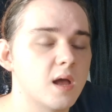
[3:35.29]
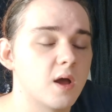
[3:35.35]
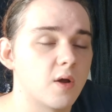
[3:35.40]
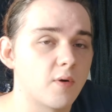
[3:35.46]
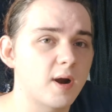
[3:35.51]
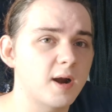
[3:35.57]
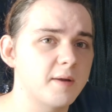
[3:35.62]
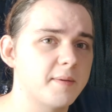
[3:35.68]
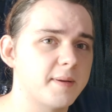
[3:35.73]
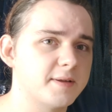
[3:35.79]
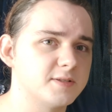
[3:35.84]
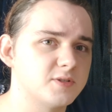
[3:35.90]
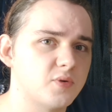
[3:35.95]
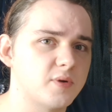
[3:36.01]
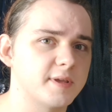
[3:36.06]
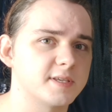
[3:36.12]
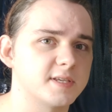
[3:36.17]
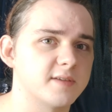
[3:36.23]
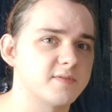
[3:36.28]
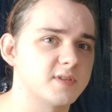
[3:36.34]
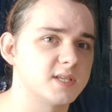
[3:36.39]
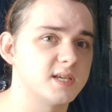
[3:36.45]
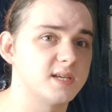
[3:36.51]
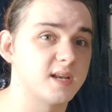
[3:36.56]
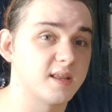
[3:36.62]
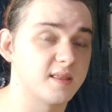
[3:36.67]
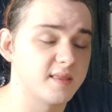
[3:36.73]
Around about twenty
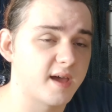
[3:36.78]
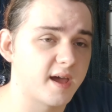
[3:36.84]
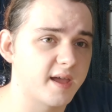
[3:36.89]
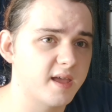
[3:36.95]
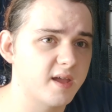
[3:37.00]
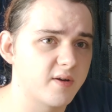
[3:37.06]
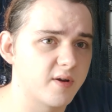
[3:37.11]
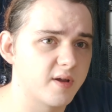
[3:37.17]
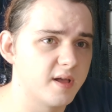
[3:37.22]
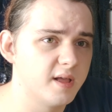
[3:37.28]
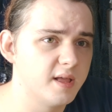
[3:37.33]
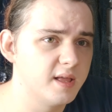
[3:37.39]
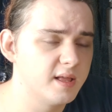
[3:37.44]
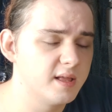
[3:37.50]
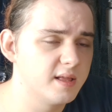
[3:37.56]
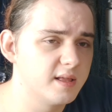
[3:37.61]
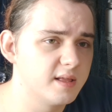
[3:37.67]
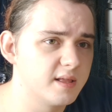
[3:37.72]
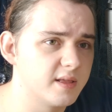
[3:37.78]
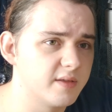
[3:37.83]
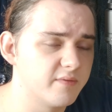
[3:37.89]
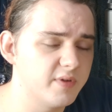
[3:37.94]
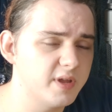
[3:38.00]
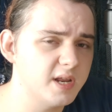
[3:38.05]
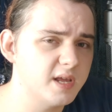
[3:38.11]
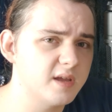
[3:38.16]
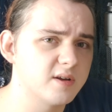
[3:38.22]
seventeen and that era,
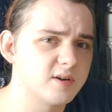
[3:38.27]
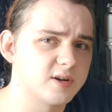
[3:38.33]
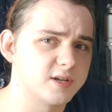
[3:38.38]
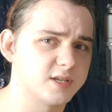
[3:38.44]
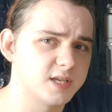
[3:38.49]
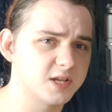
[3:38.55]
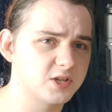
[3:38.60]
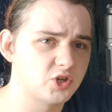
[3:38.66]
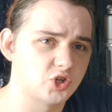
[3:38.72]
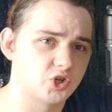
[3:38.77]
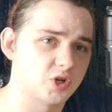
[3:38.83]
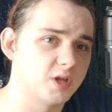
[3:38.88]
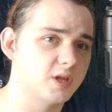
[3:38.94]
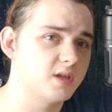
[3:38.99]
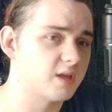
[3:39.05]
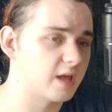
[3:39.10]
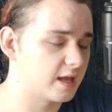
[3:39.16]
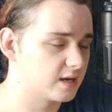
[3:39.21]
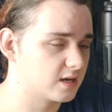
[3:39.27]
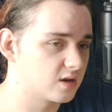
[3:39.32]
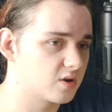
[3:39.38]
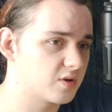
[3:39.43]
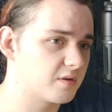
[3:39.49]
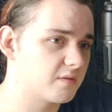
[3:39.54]
NVIDIA essentially had